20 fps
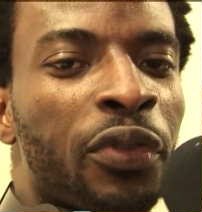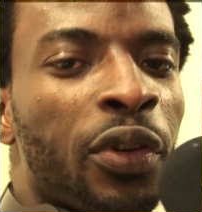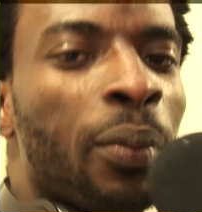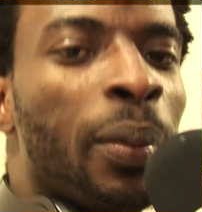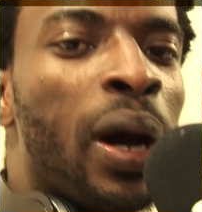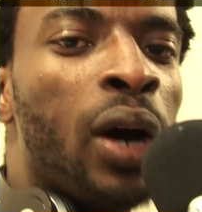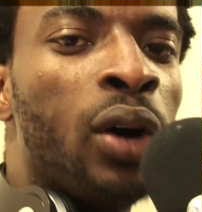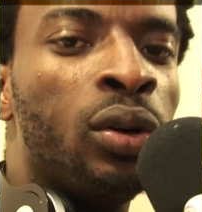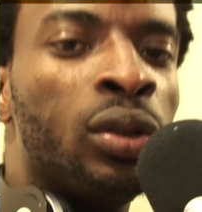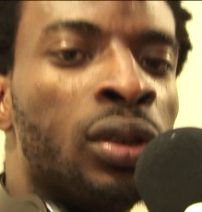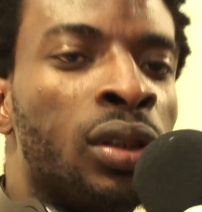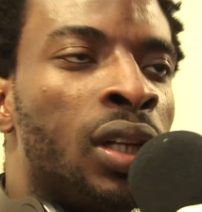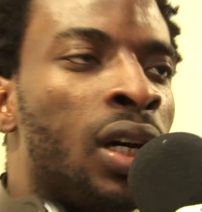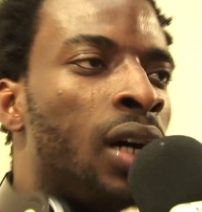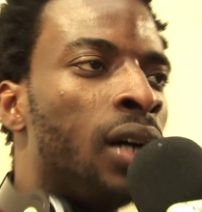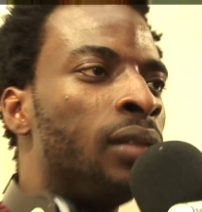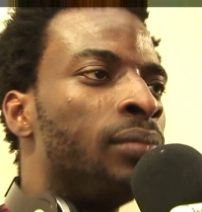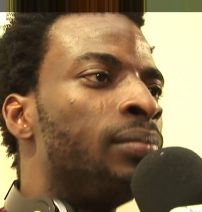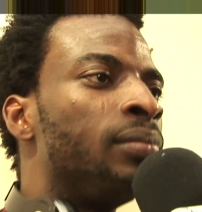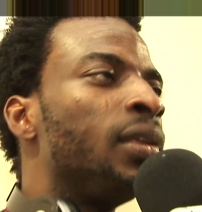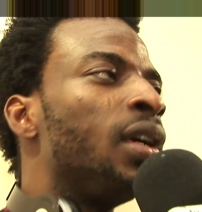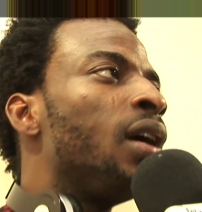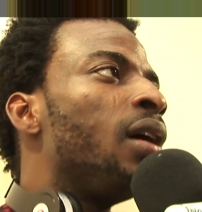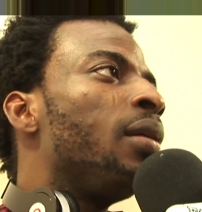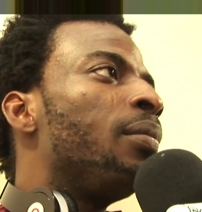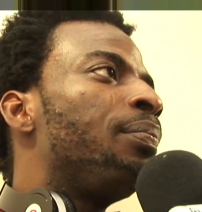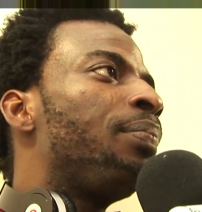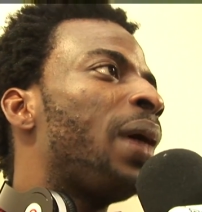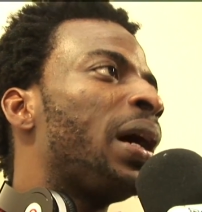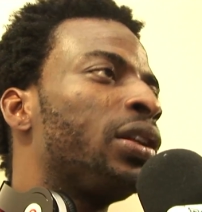from my own
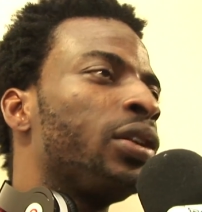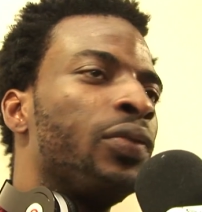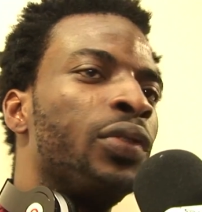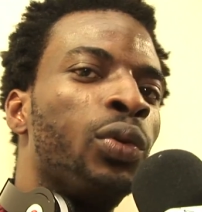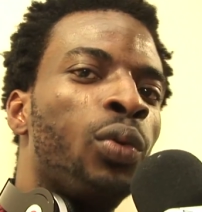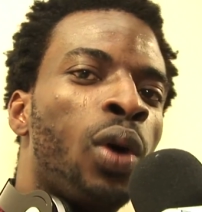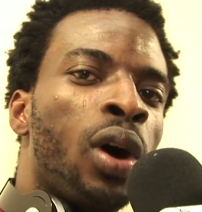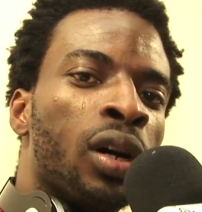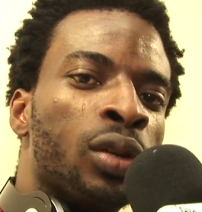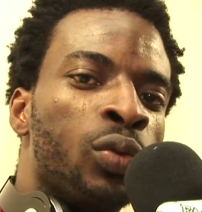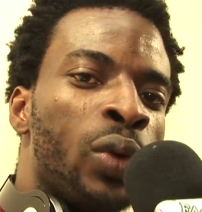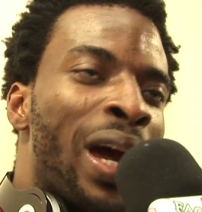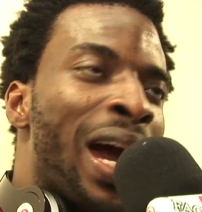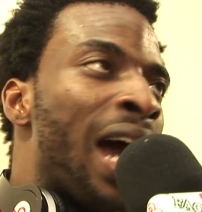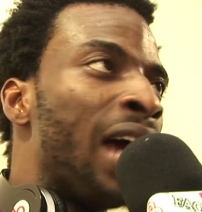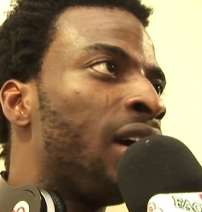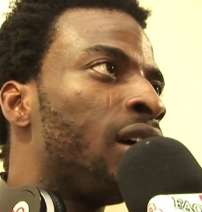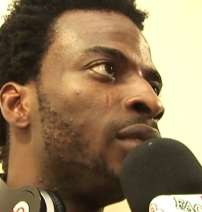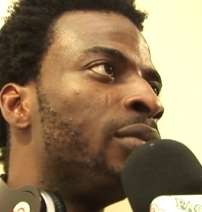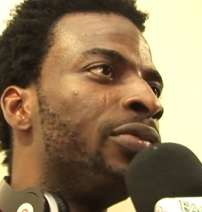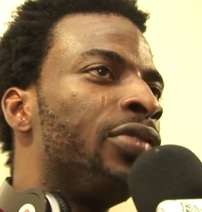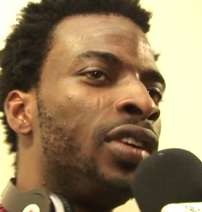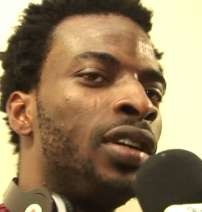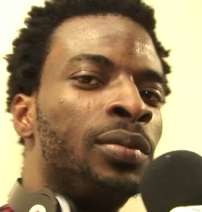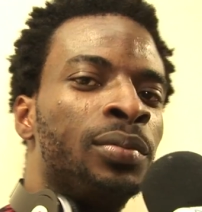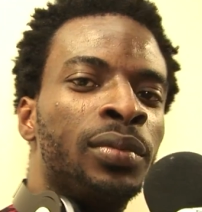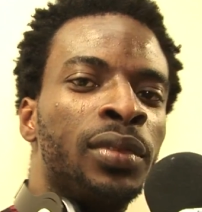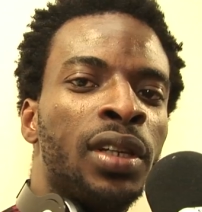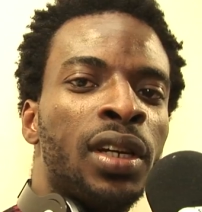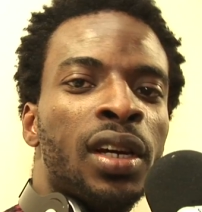part of the world where I come
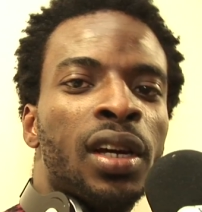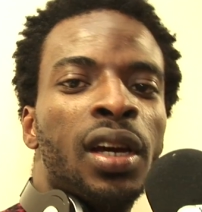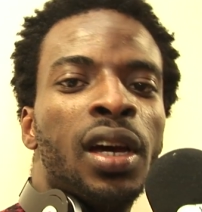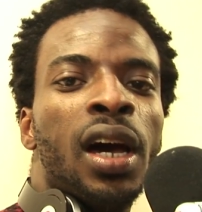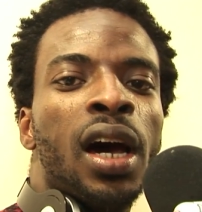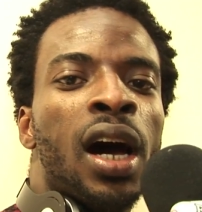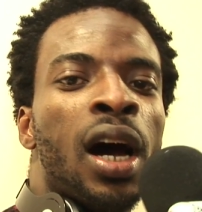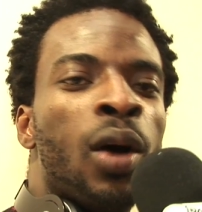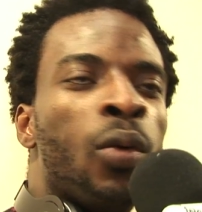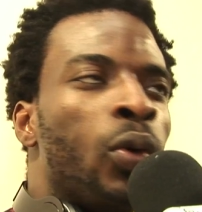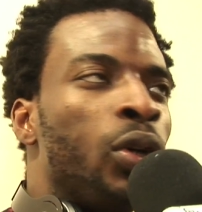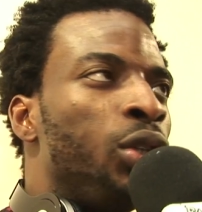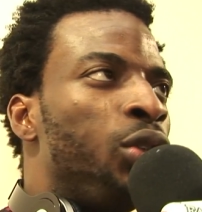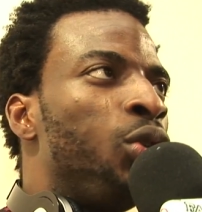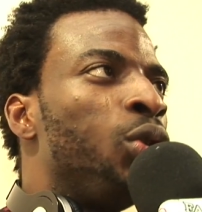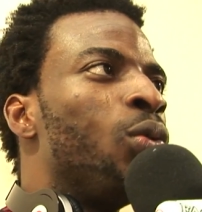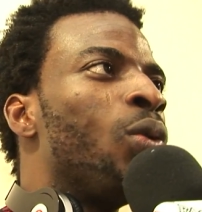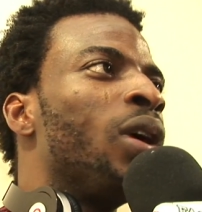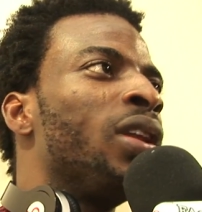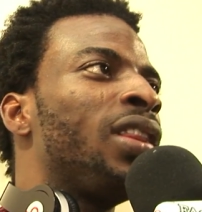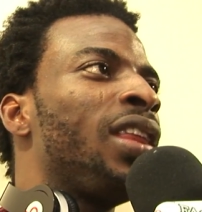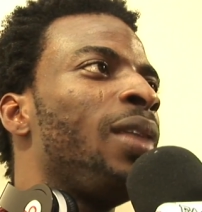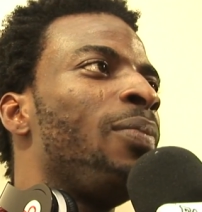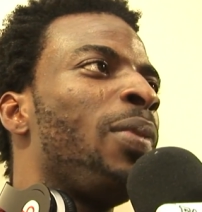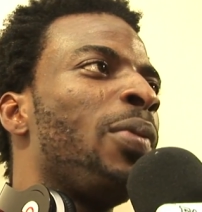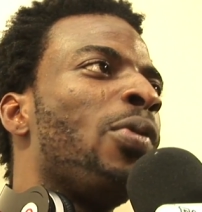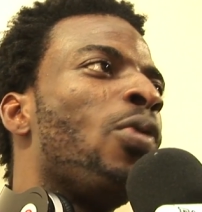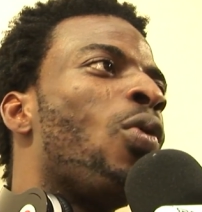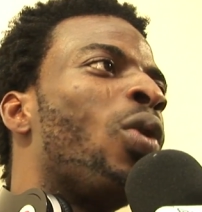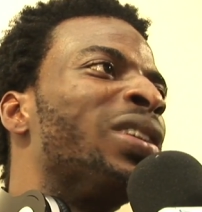from. When you do one thing,
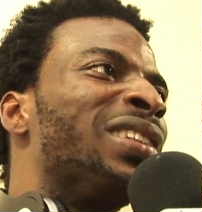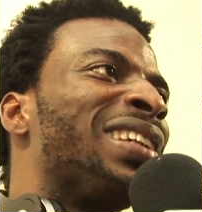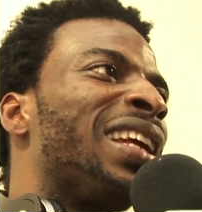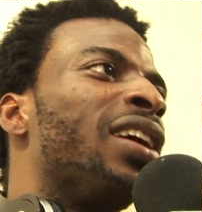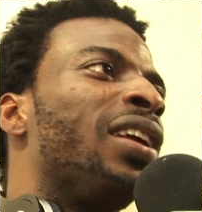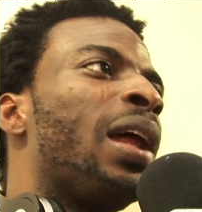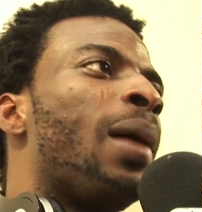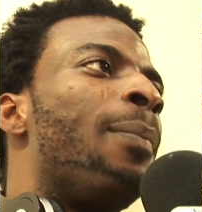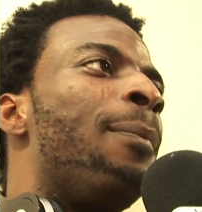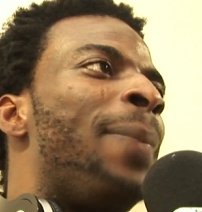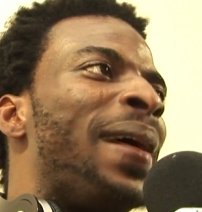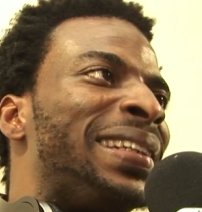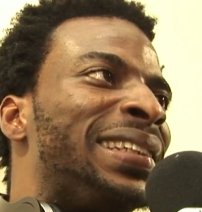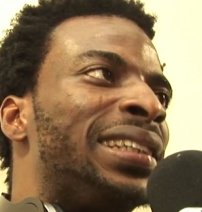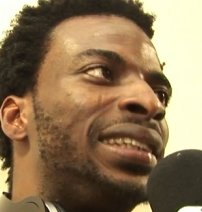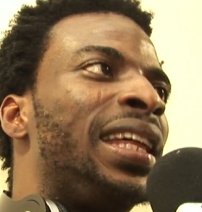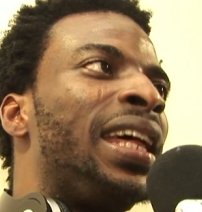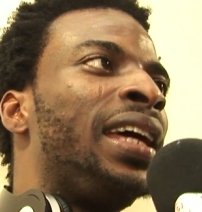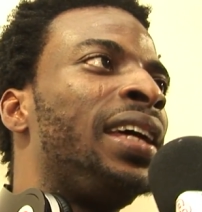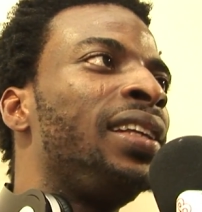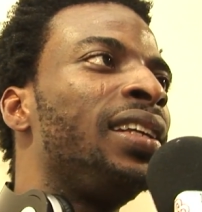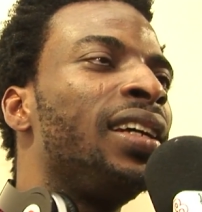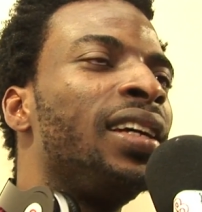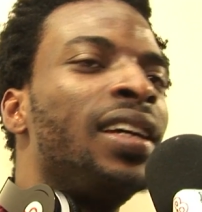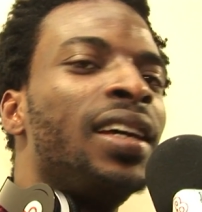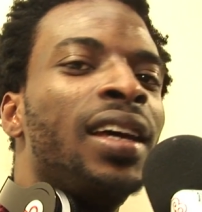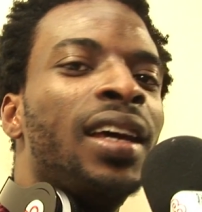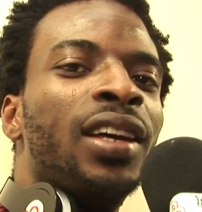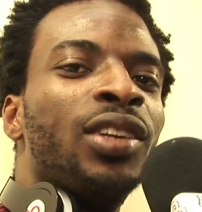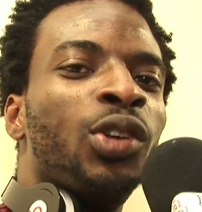people want another better thing.
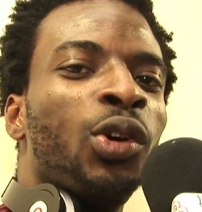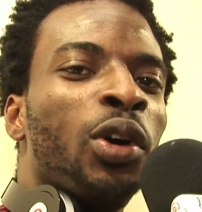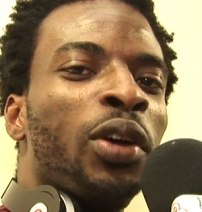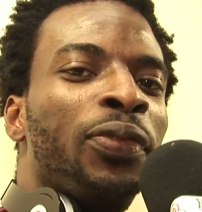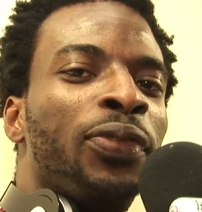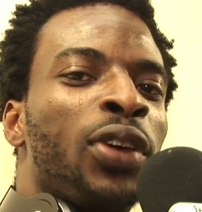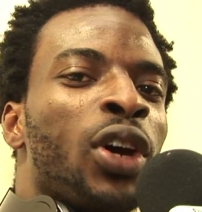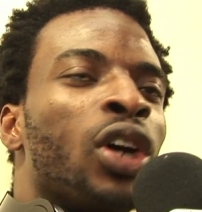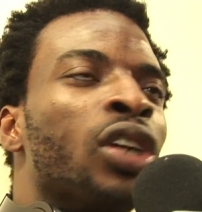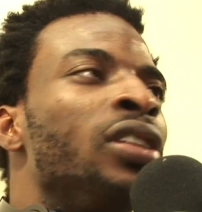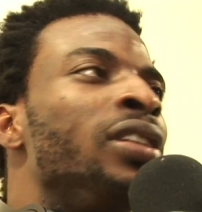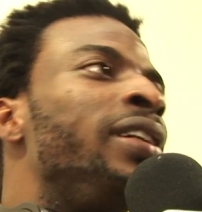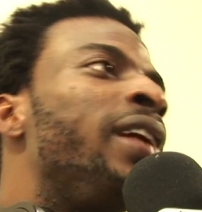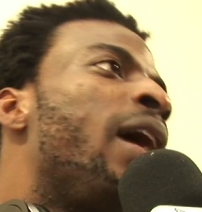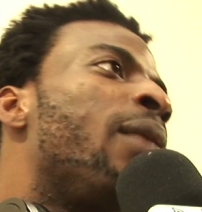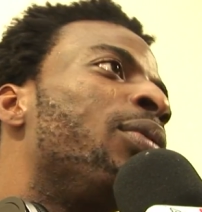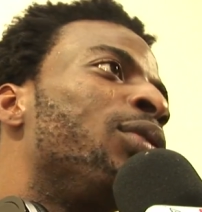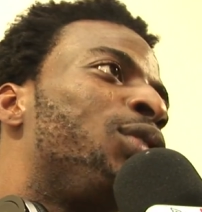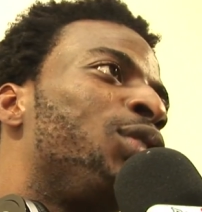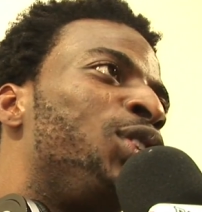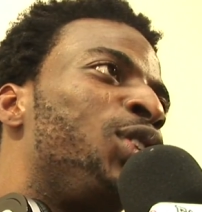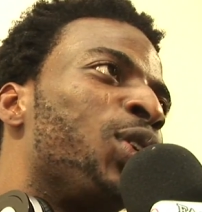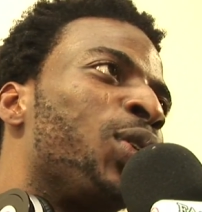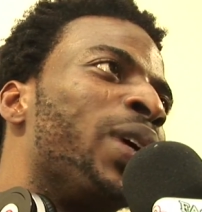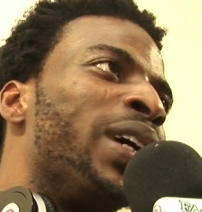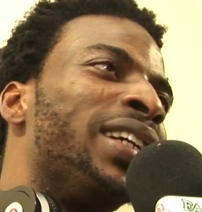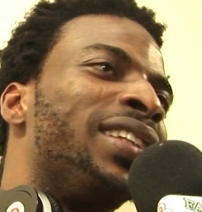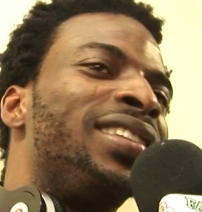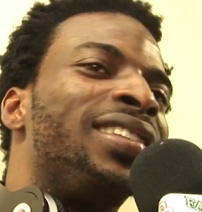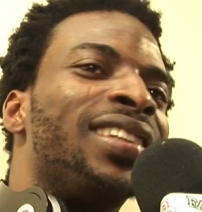So if you're unable to do
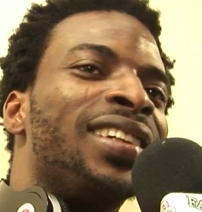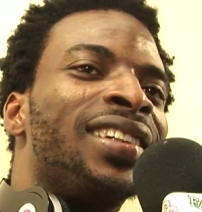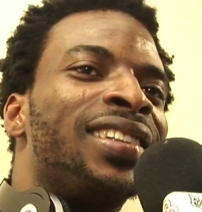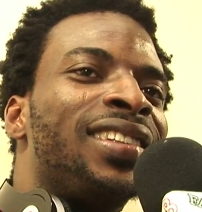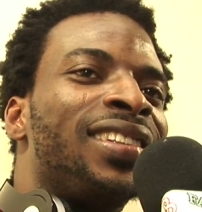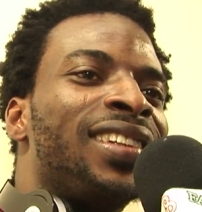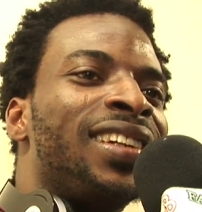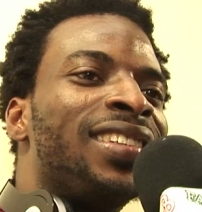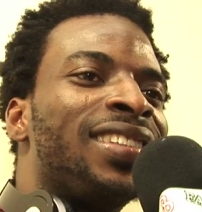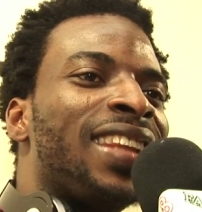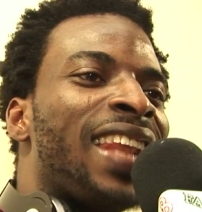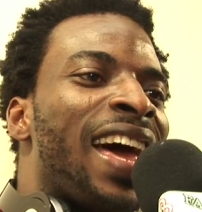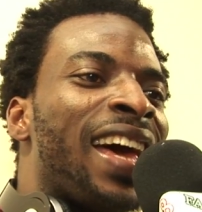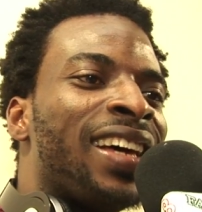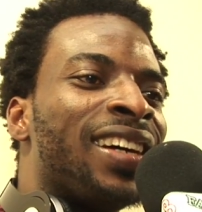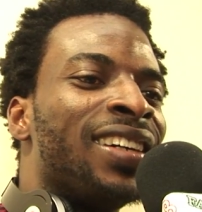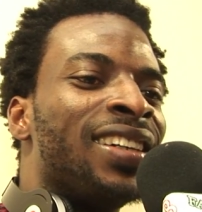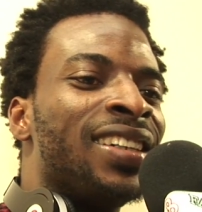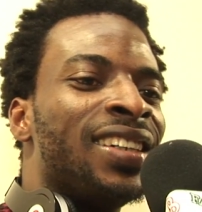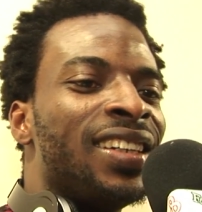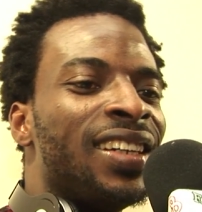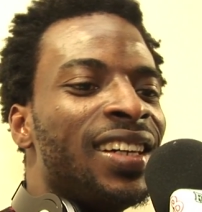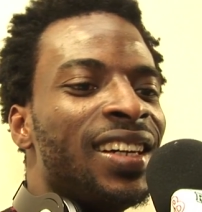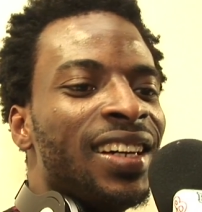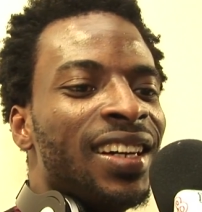it, it's like a